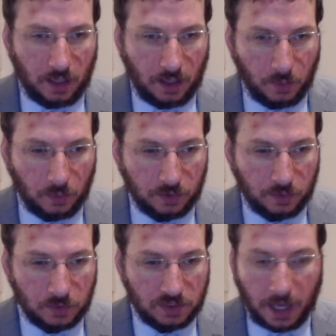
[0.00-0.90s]

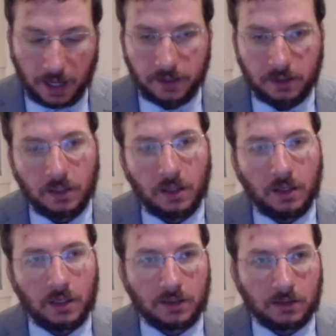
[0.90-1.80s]
would die
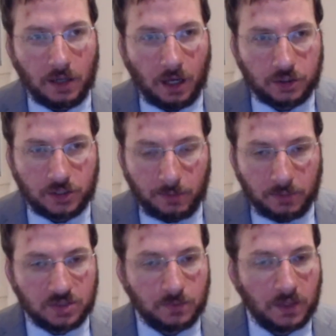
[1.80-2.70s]
in large
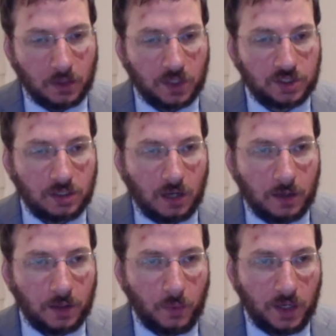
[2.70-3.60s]
numbers. But the question, are
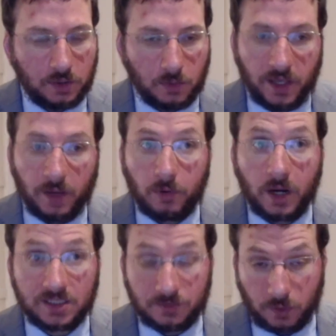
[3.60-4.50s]
they willing to pay a
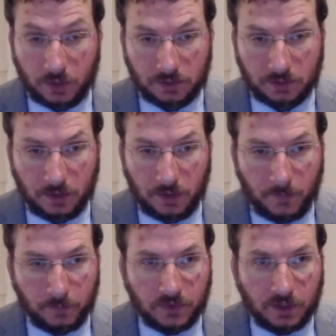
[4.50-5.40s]
price for it?
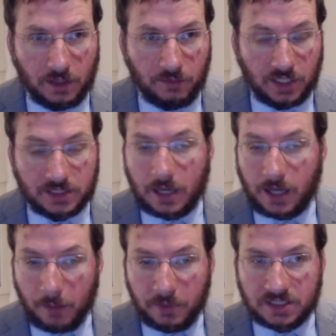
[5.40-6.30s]
Even Yitzhak
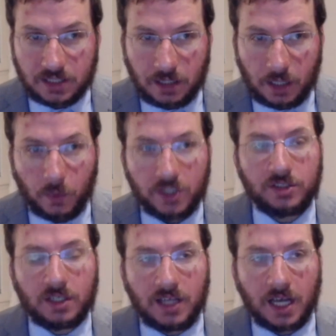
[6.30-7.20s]
Rabin said, I wish
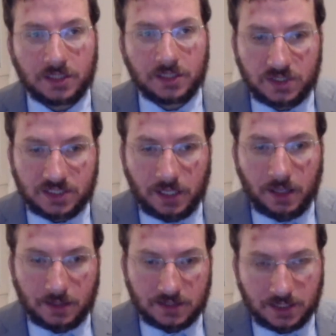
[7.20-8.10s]
that Gaza would sink
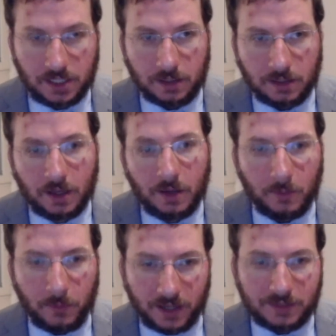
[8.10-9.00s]
in the sea.
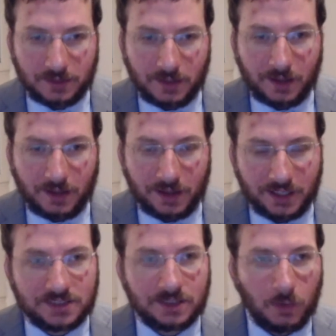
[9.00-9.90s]
But
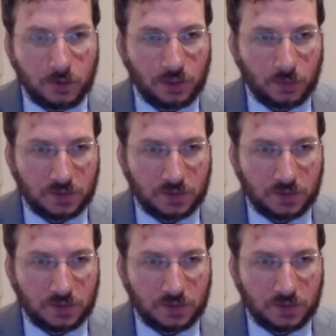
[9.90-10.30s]
his solution was